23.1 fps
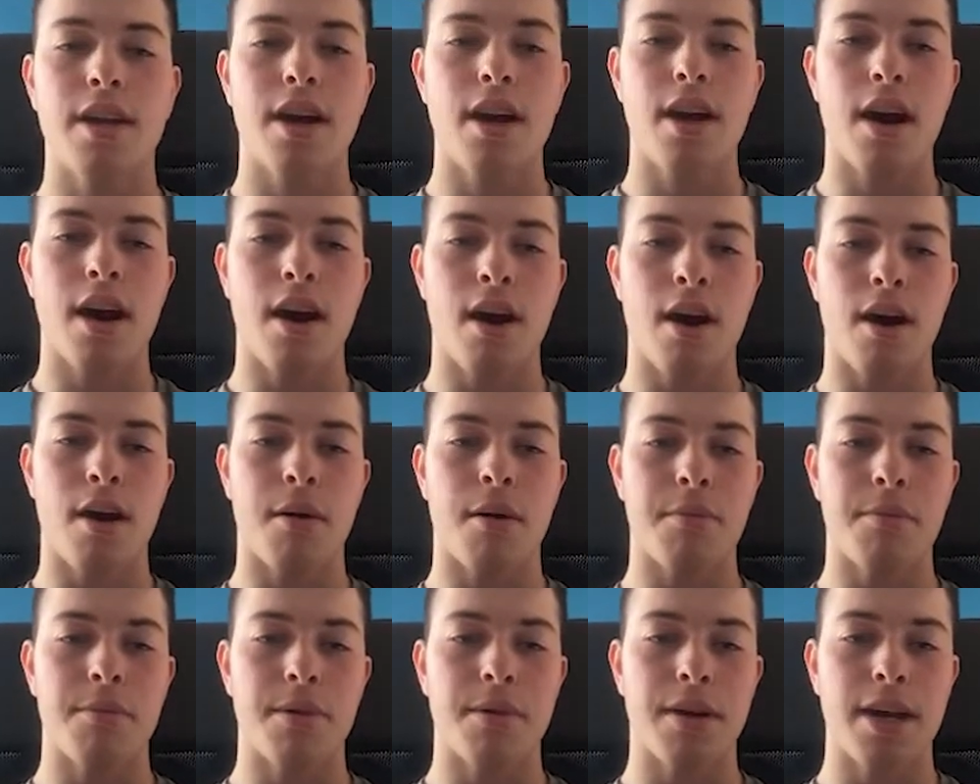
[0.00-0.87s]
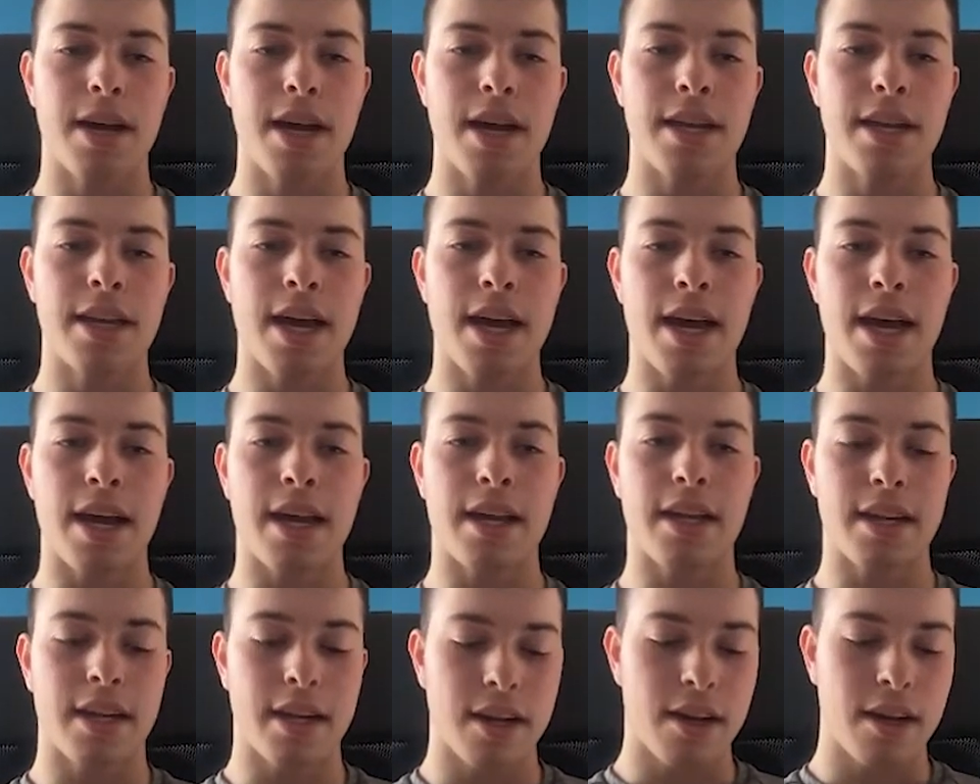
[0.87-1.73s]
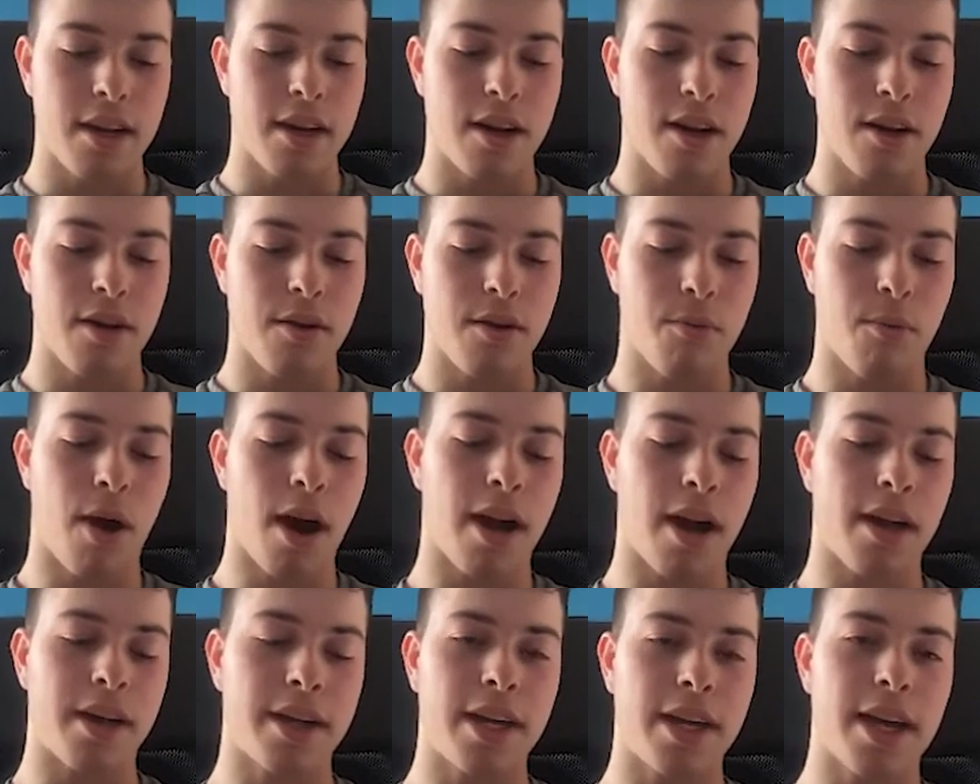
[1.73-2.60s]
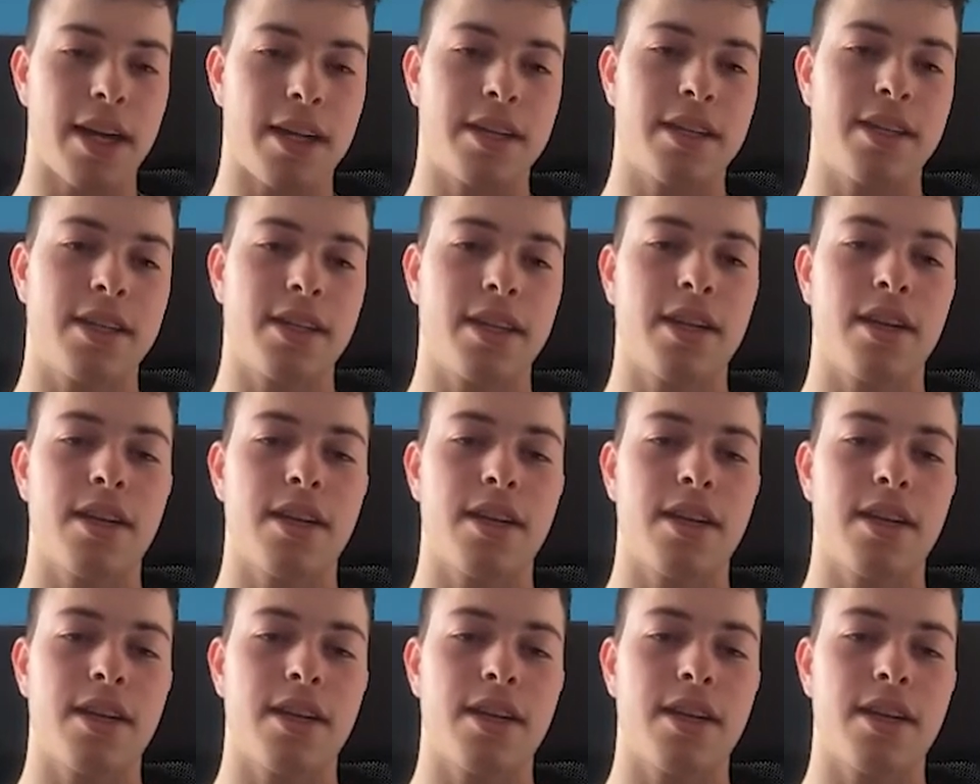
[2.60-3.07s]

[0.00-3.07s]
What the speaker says: And that while, yes,